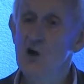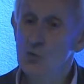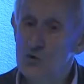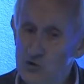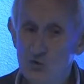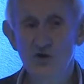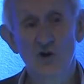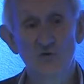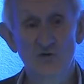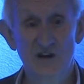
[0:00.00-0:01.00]
we could
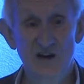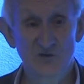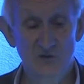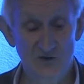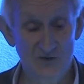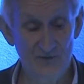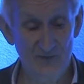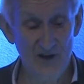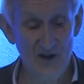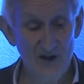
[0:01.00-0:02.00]
co-create with them.
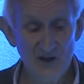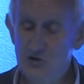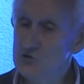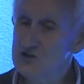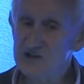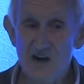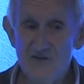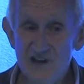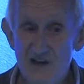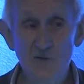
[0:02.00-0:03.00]
Users have
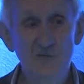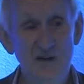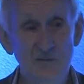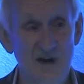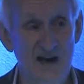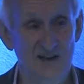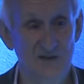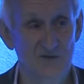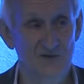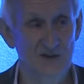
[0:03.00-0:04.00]
never been
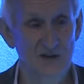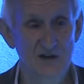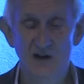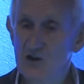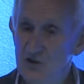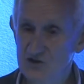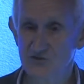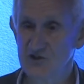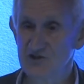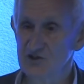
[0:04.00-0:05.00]
passive. Lots
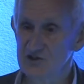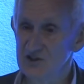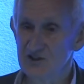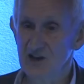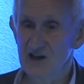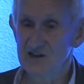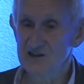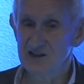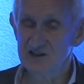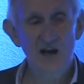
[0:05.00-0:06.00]
of research underlines
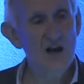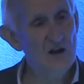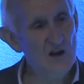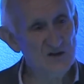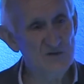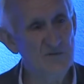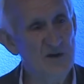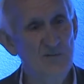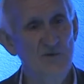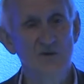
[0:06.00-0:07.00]
this. Lots of
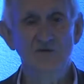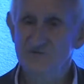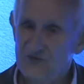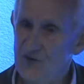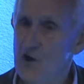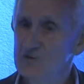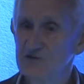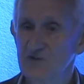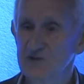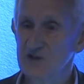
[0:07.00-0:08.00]
people, farmers
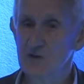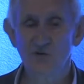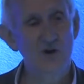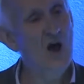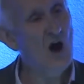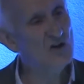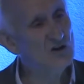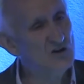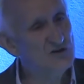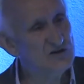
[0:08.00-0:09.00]
for example, are
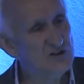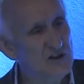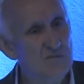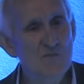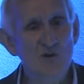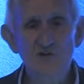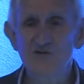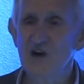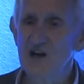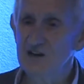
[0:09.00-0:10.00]
constantly
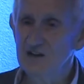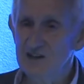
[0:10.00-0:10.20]
modifying and